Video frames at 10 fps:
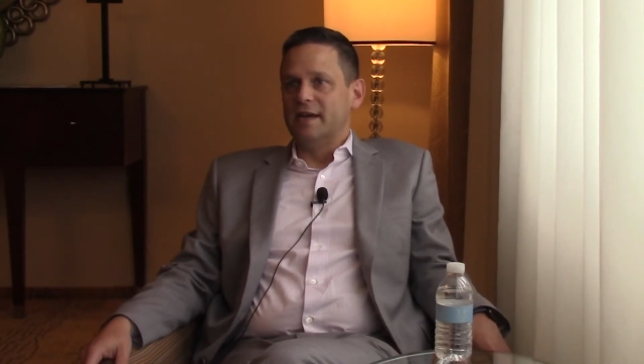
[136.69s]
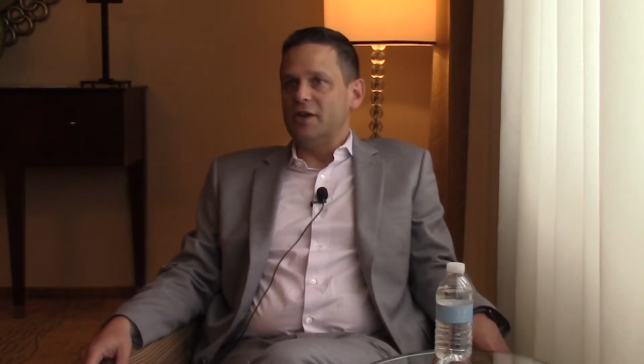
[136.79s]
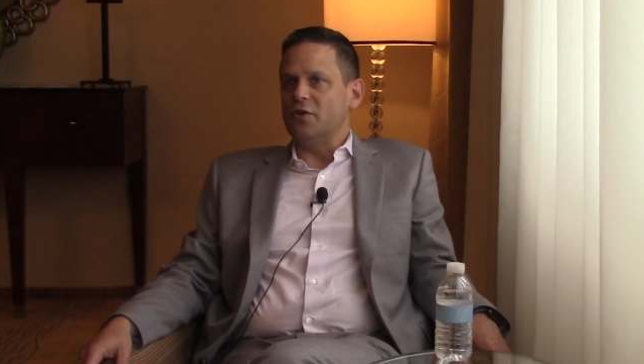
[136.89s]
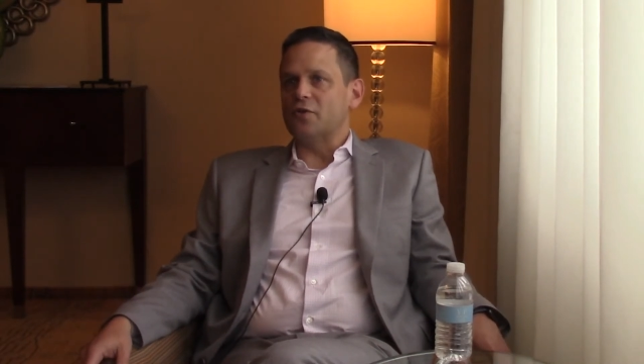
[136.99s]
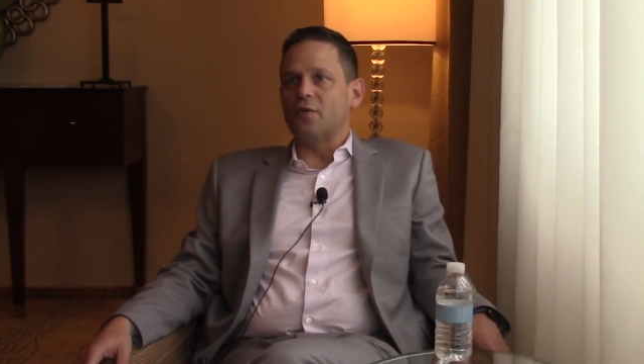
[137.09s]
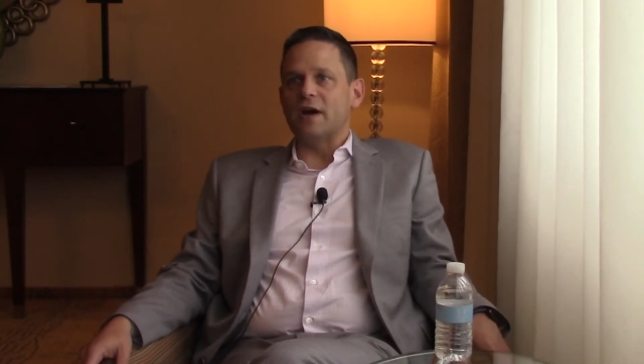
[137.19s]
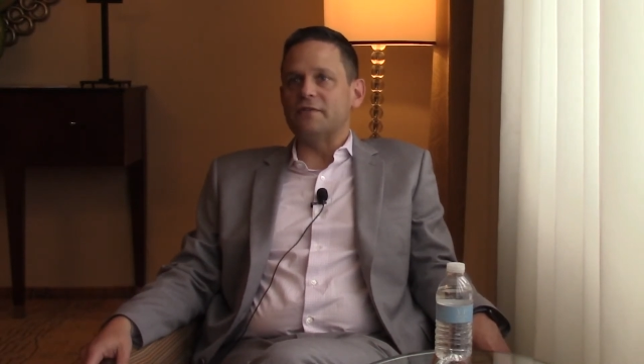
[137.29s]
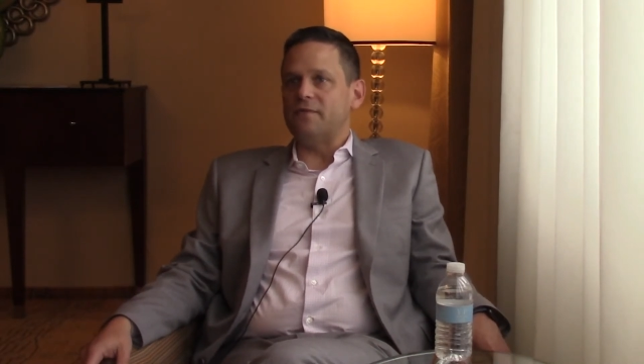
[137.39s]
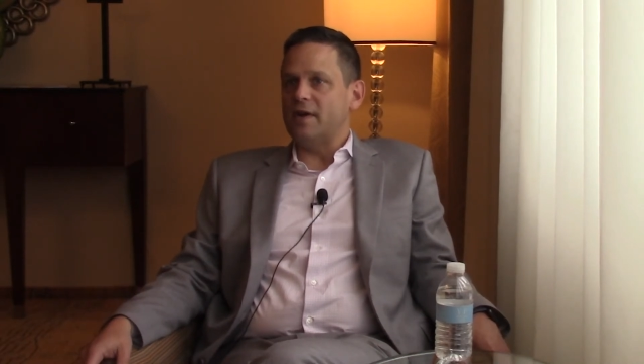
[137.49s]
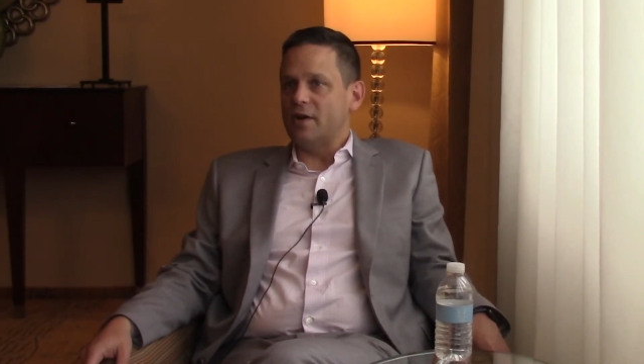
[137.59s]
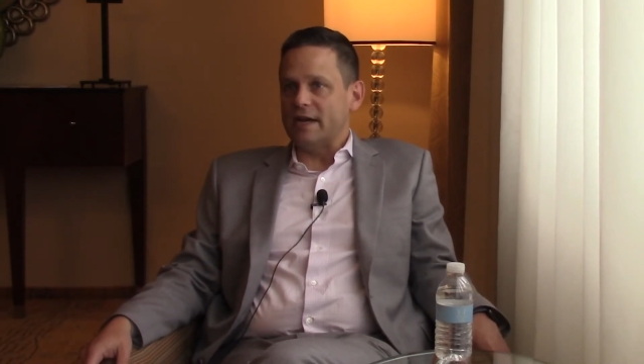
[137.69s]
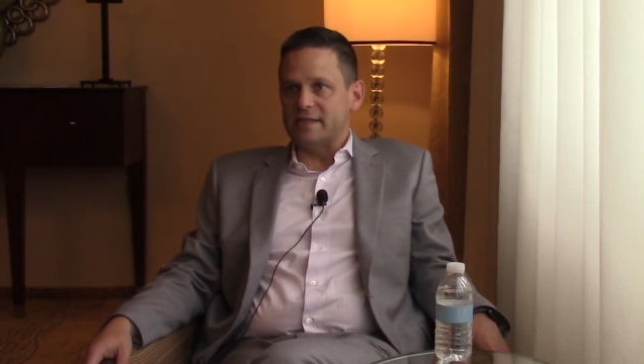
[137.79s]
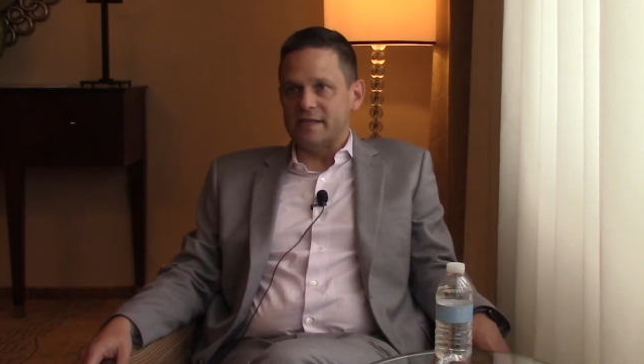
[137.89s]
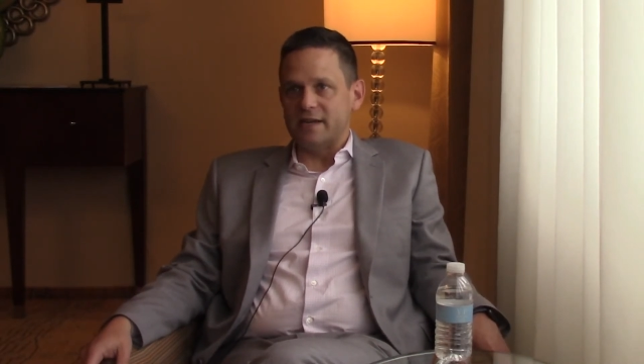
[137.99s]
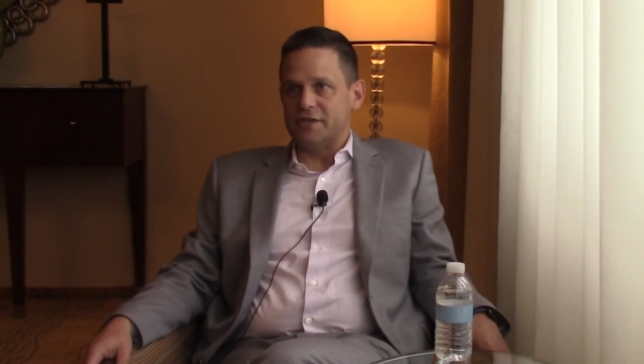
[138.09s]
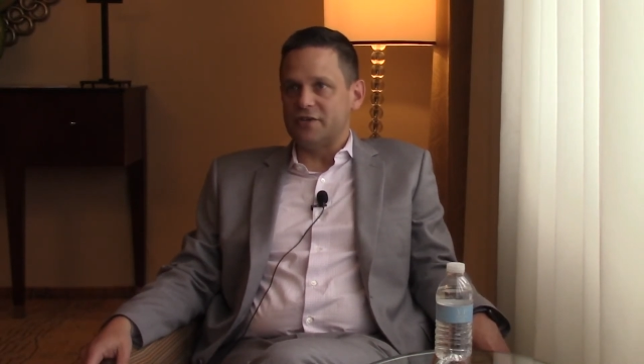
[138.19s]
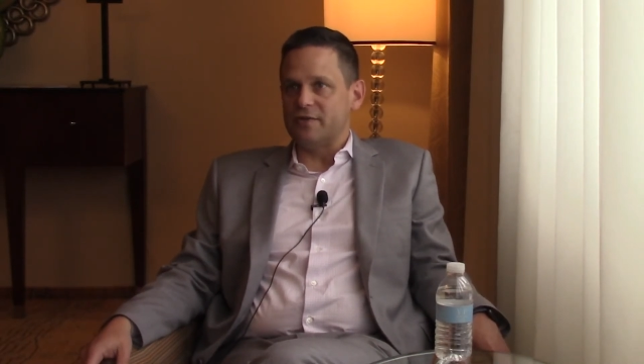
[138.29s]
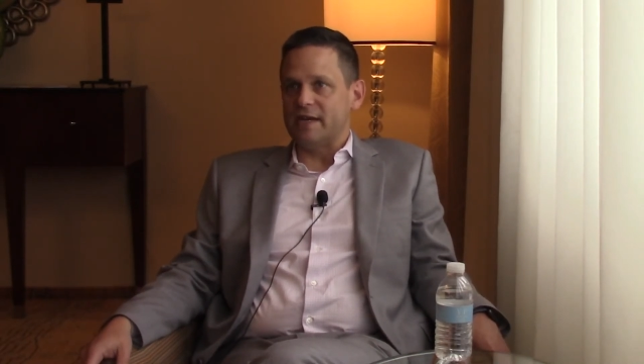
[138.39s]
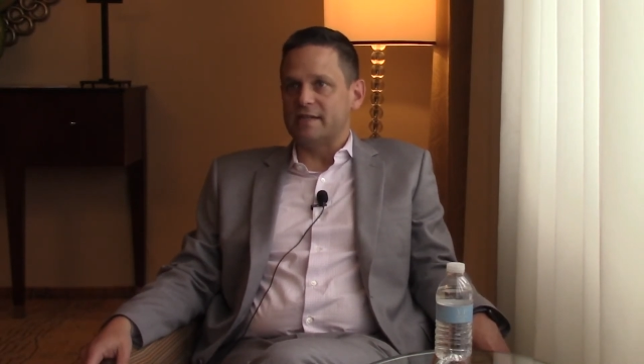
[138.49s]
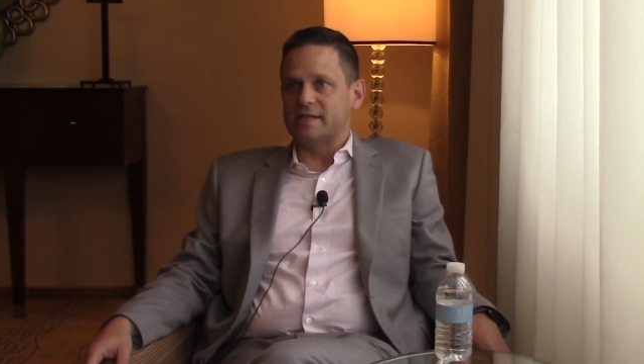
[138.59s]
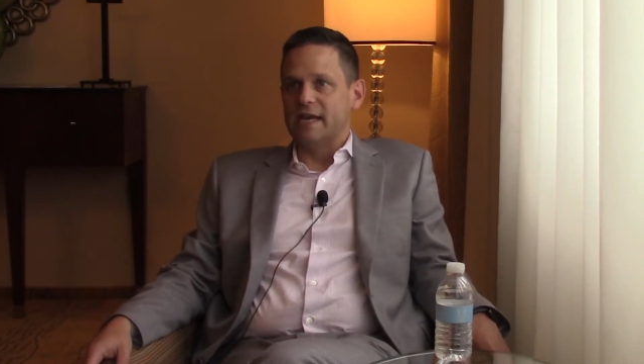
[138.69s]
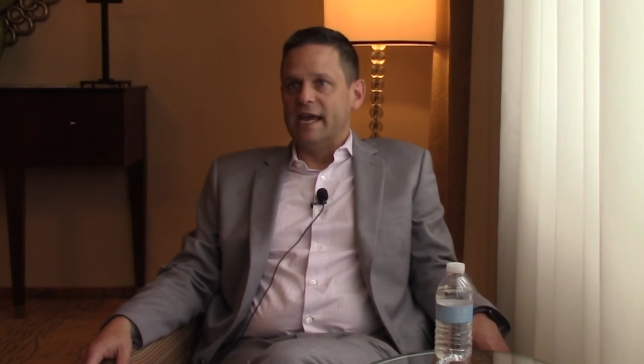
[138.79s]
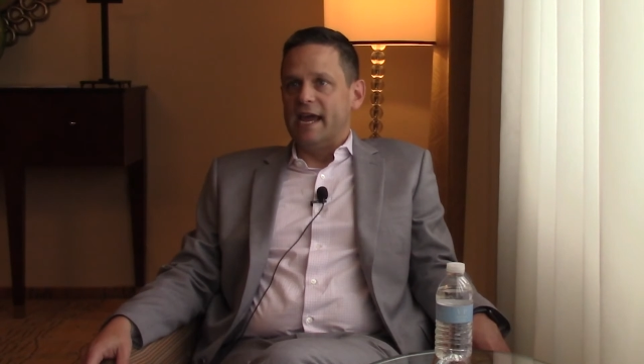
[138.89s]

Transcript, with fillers: you know, across various industries,